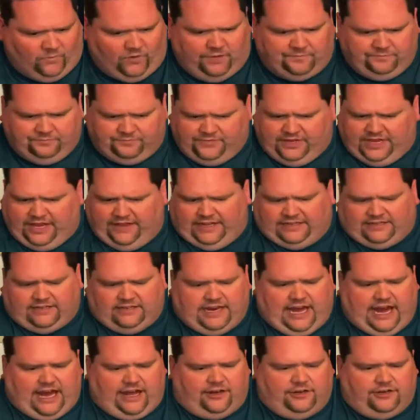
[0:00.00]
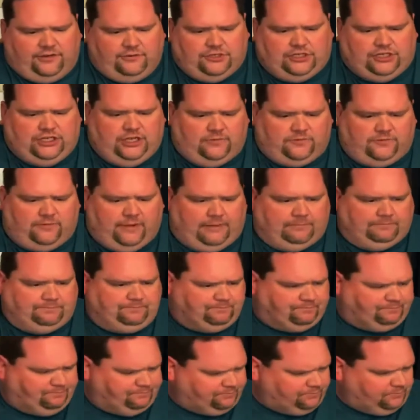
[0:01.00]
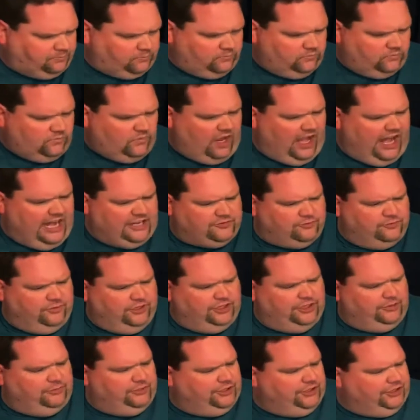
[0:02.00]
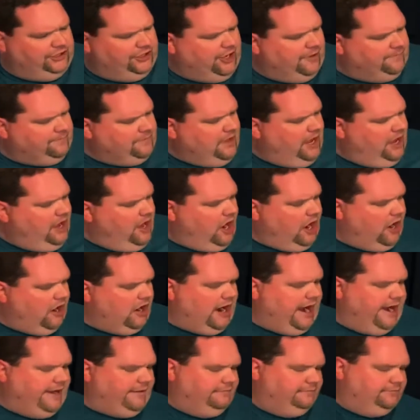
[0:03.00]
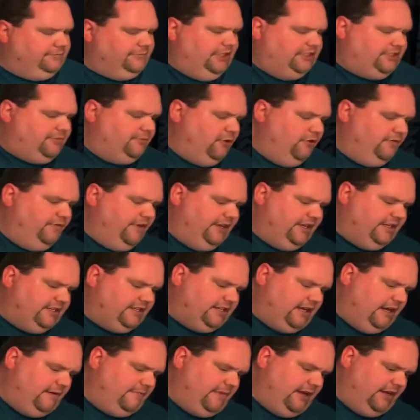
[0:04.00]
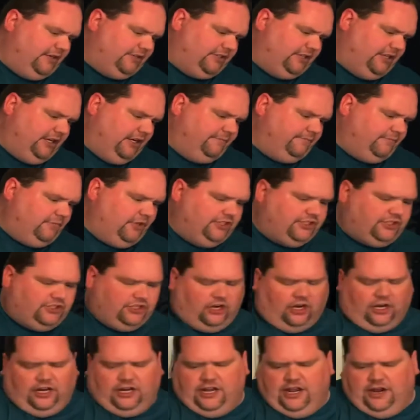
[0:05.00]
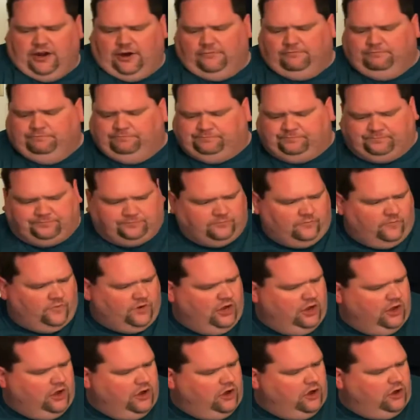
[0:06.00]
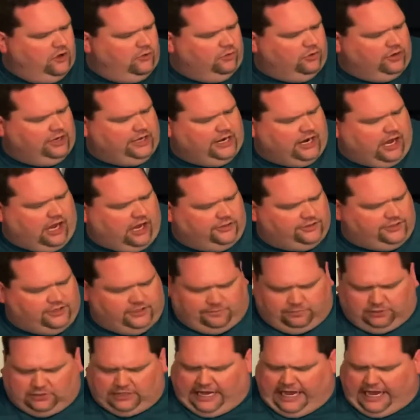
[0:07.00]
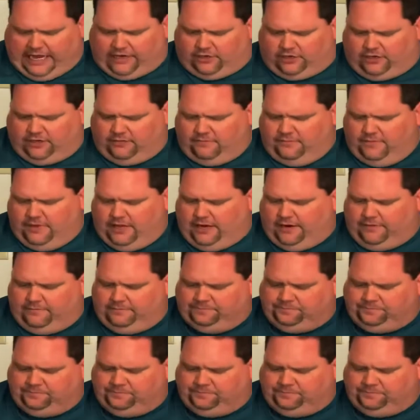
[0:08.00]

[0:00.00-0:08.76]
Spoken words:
Yeah, that's a 9 on those chips, man. That's really, really good. All right, let's move into something else here. Let's start here. We'll get all to the platter in a minute.